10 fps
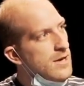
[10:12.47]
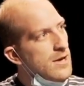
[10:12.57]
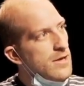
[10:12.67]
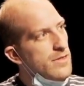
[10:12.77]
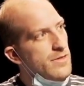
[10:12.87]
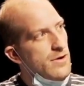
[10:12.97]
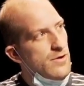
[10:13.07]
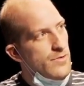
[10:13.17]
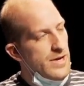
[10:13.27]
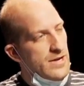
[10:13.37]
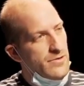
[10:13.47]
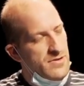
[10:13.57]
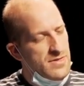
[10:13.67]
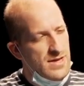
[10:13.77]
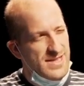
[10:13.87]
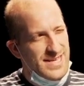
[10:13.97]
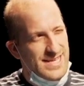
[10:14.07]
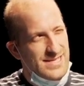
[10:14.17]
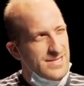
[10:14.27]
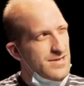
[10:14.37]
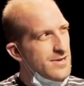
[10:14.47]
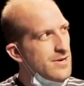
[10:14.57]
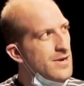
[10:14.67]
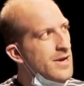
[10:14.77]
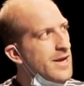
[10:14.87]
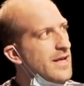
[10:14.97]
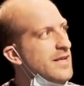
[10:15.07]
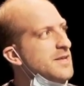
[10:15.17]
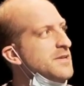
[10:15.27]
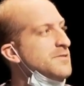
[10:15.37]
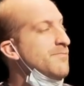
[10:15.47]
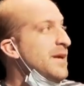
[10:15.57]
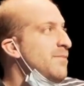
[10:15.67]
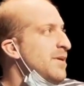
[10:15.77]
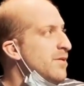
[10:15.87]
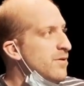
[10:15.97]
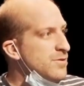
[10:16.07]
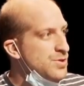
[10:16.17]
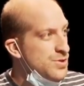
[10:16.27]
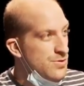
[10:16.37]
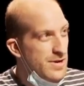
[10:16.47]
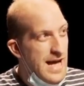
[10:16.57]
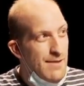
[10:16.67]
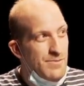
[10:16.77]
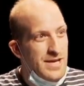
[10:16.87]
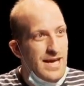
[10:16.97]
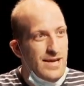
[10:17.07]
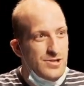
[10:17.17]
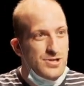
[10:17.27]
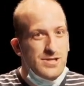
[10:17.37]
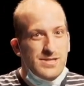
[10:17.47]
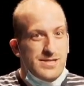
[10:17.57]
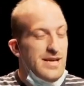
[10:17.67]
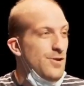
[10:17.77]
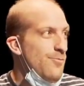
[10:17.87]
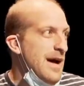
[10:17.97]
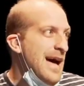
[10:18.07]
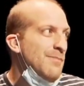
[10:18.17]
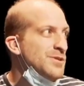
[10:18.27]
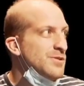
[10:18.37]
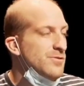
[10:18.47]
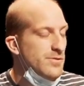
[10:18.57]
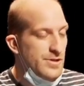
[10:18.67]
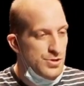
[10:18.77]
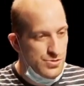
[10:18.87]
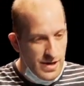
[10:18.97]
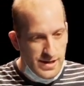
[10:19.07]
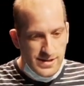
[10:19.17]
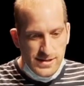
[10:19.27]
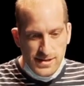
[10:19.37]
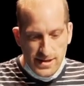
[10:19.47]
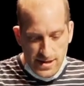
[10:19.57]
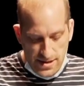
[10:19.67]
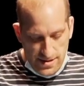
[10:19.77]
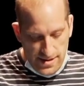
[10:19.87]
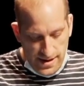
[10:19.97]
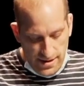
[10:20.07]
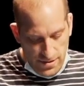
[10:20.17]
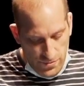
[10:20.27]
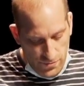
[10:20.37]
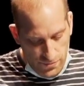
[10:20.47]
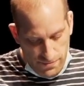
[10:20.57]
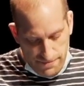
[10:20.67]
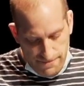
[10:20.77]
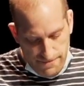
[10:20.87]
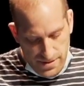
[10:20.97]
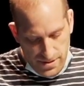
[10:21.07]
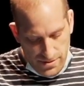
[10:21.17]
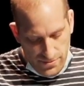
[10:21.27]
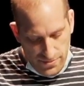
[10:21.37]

Though another thing to consider is maybe there are certain applications that you absolutely trust that you know,